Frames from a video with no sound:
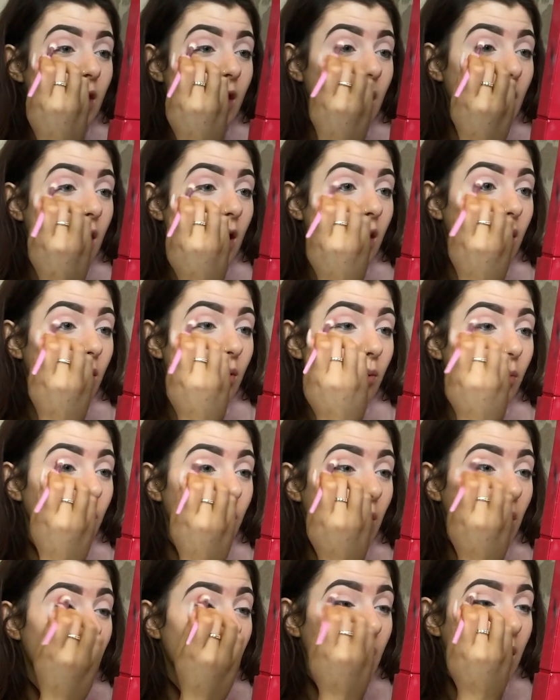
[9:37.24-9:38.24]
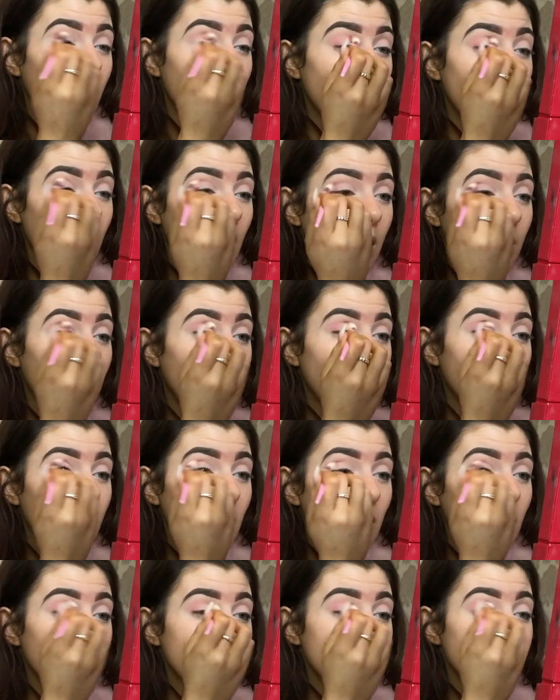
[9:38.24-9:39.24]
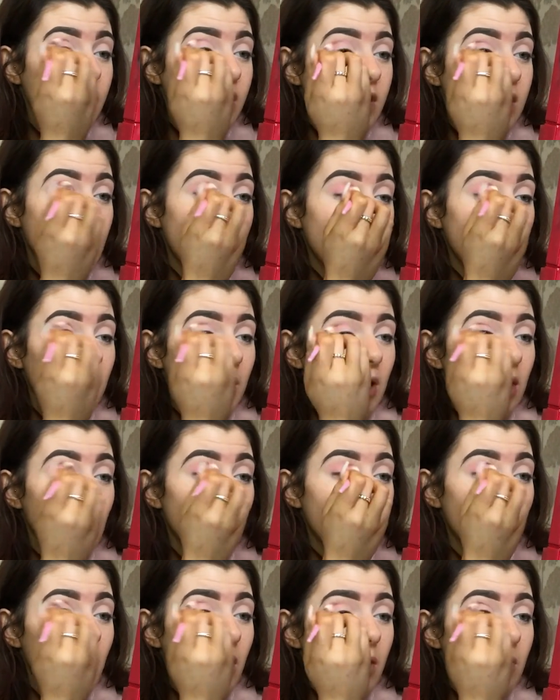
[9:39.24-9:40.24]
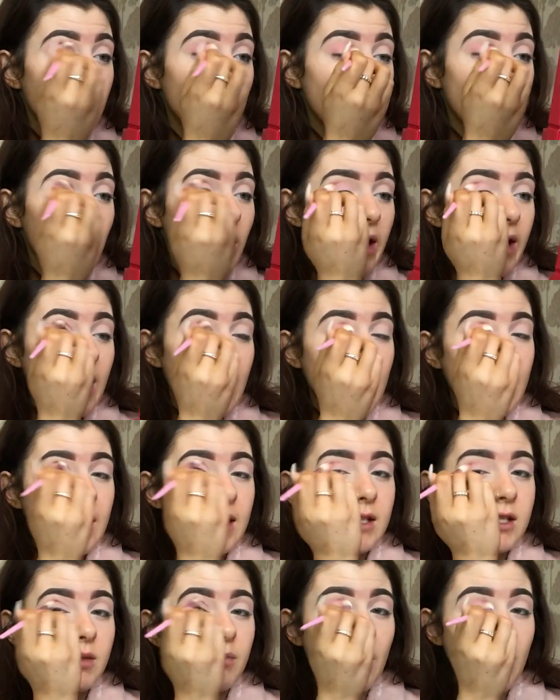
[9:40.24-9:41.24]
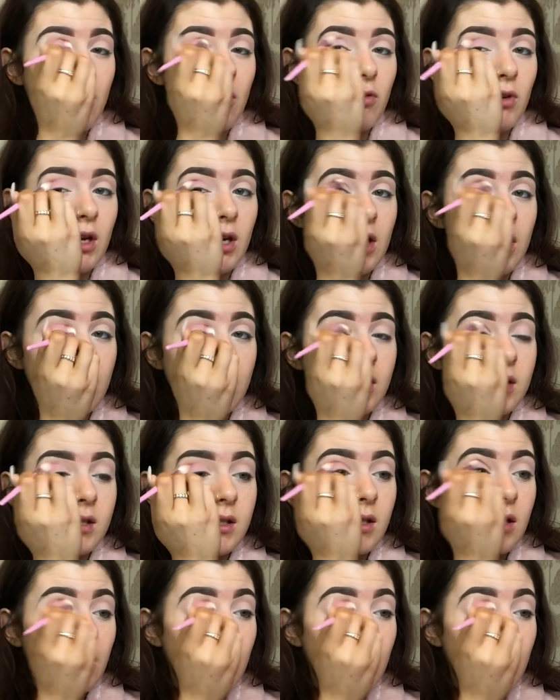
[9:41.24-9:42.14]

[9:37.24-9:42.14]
that where I put that one just a tiny bit lower, more like into my crease.